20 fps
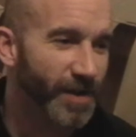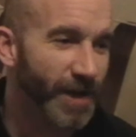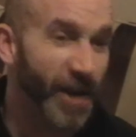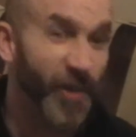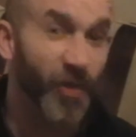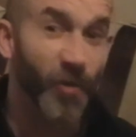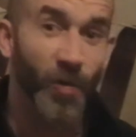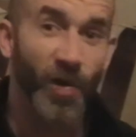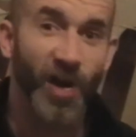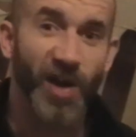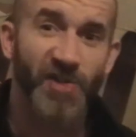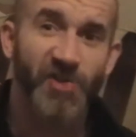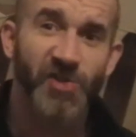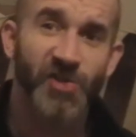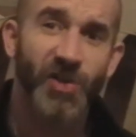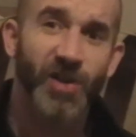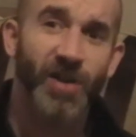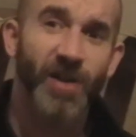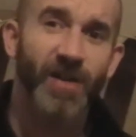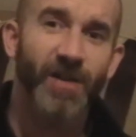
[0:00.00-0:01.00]
in other
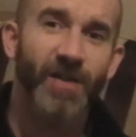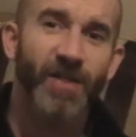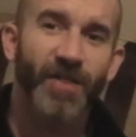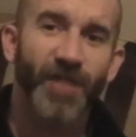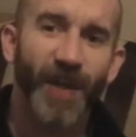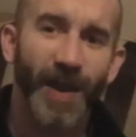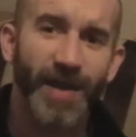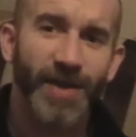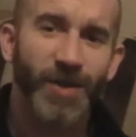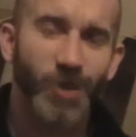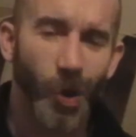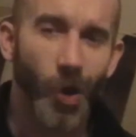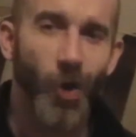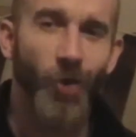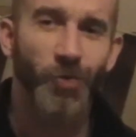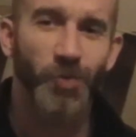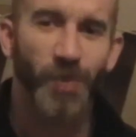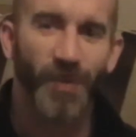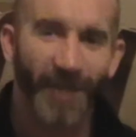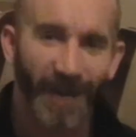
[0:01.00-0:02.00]
words, thank
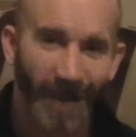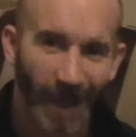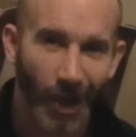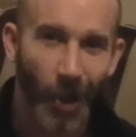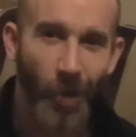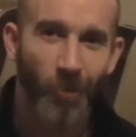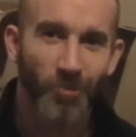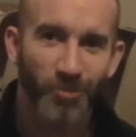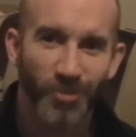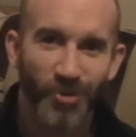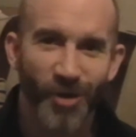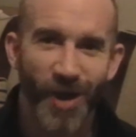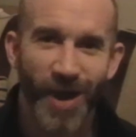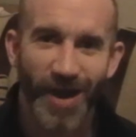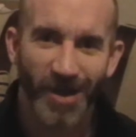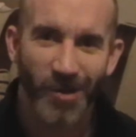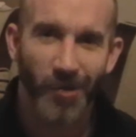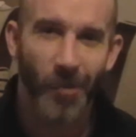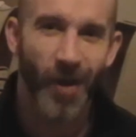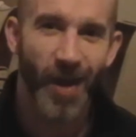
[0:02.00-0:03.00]
God we've had a long
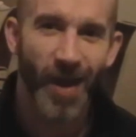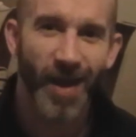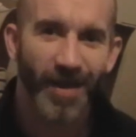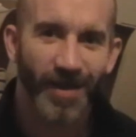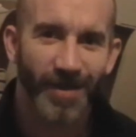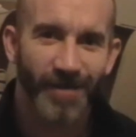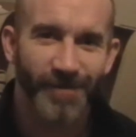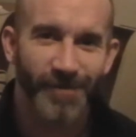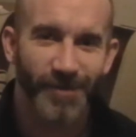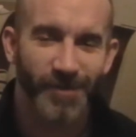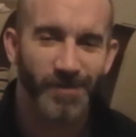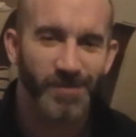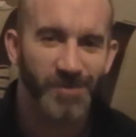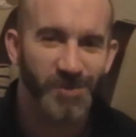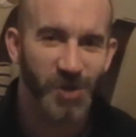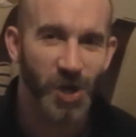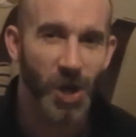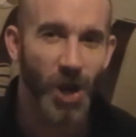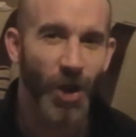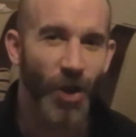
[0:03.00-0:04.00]
break away from
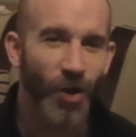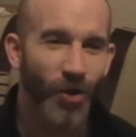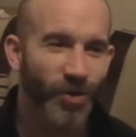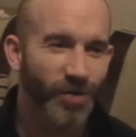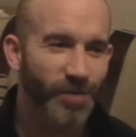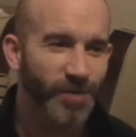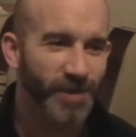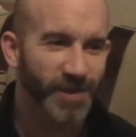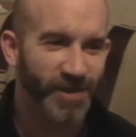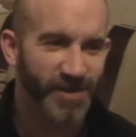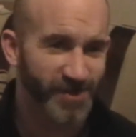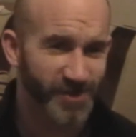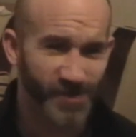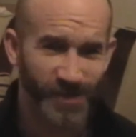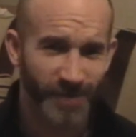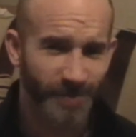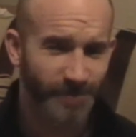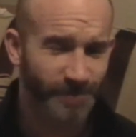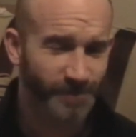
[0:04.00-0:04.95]
Sherlock, because